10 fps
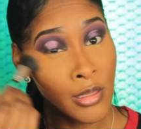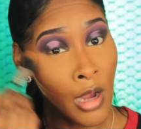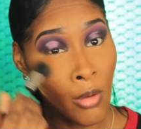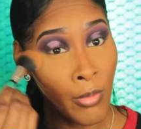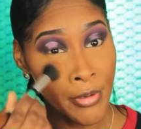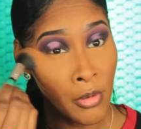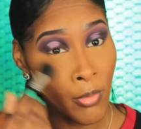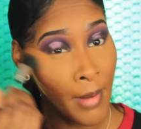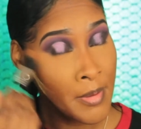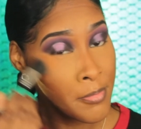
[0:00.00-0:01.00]
y'all wonder
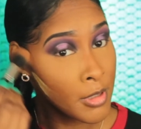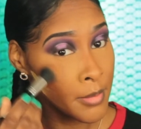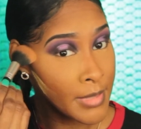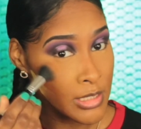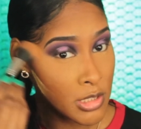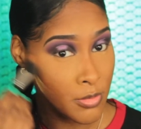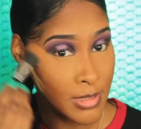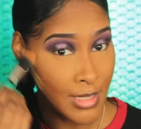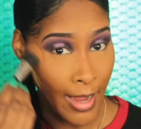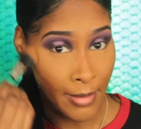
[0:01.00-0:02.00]
why people commit
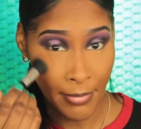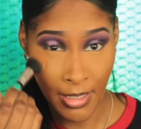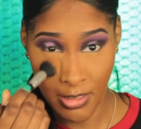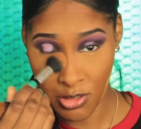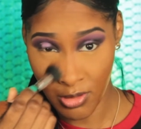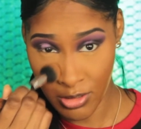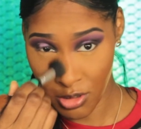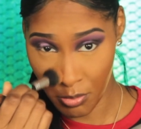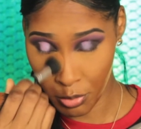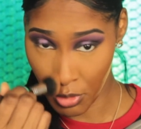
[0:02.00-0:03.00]
suicide, because you
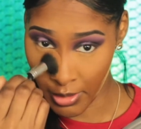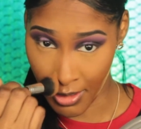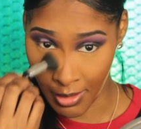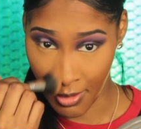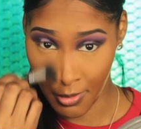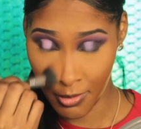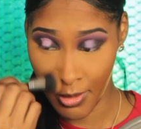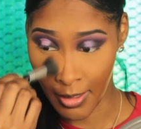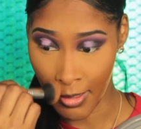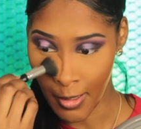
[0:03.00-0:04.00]
guys are bullying.
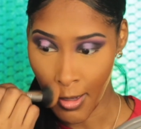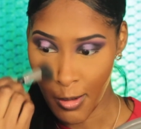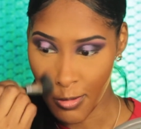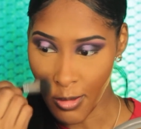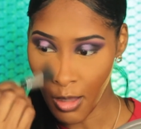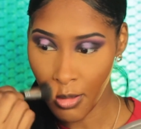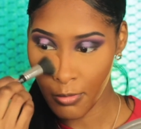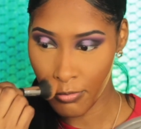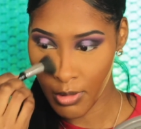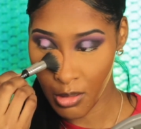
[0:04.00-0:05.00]
Like, y'all
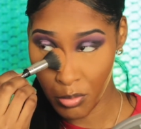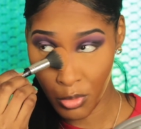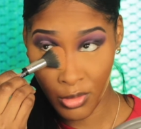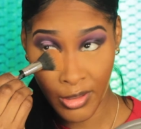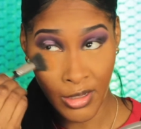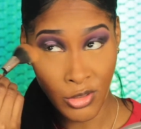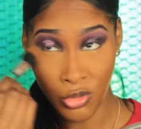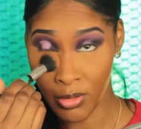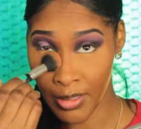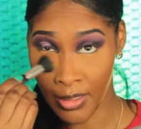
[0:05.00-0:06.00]
are really bullying
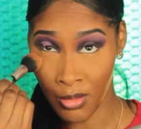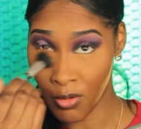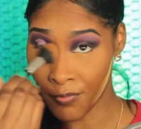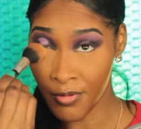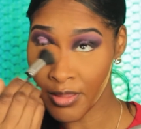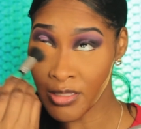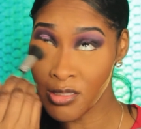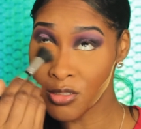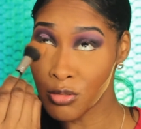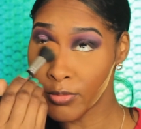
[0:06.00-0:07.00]
Jordyn over this
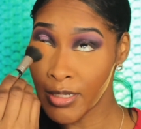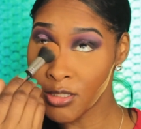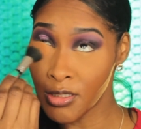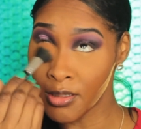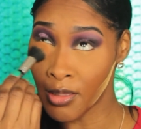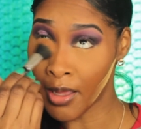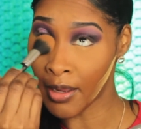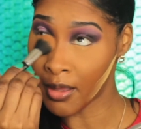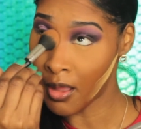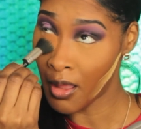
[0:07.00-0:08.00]
situation.
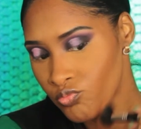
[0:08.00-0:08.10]
Like,